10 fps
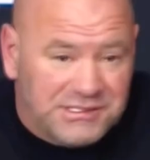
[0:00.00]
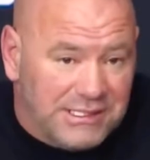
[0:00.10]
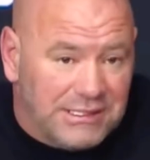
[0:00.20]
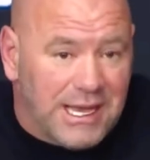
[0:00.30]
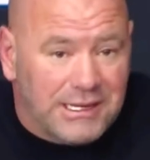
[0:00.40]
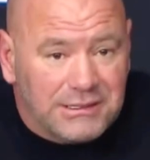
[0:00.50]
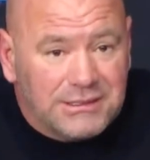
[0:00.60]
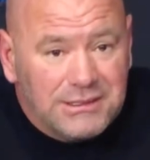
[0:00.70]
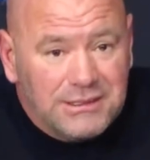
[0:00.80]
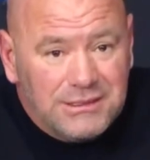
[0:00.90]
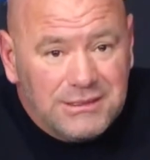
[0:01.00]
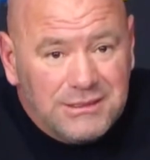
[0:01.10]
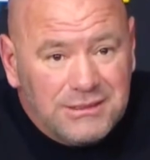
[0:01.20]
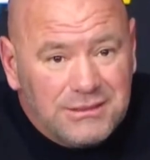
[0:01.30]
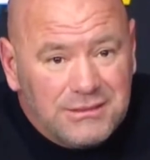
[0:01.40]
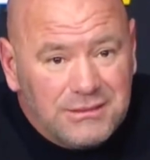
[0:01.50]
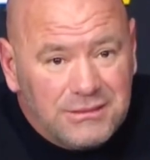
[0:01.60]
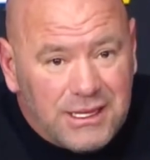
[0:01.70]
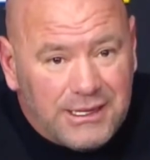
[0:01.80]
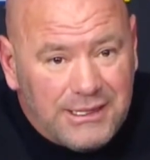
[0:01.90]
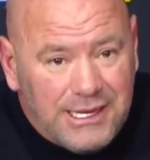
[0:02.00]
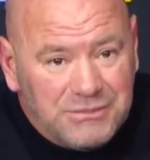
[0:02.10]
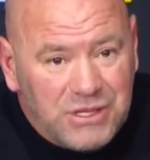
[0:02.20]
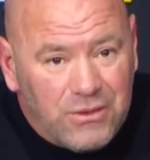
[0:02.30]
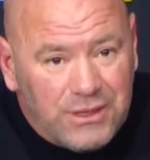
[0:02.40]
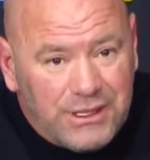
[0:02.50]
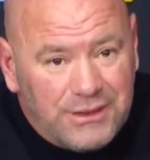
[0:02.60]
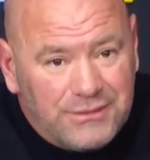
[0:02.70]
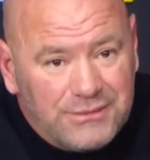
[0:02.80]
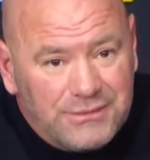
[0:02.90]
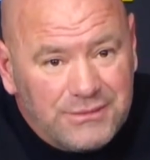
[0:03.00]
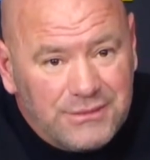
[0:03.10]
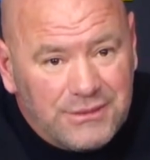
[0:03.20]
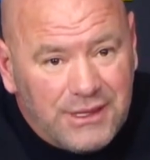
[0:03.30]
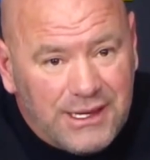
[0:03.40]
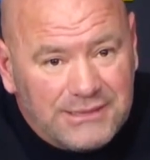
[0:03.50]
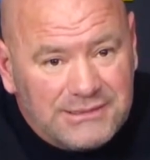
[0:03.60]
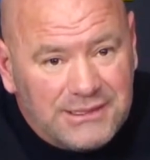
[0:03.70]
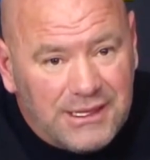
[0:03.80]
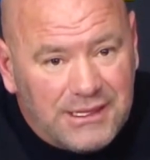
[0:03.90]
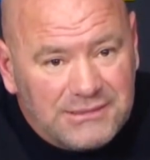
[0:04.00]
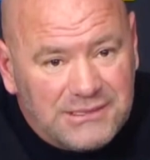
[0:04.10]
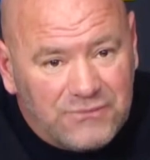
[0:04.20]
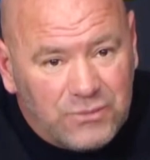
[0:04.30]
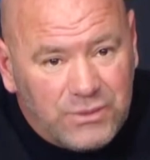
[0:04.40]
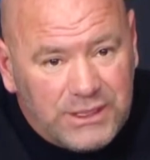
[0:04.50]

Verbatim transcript: to see a lot of a lot of names going here the next uh, several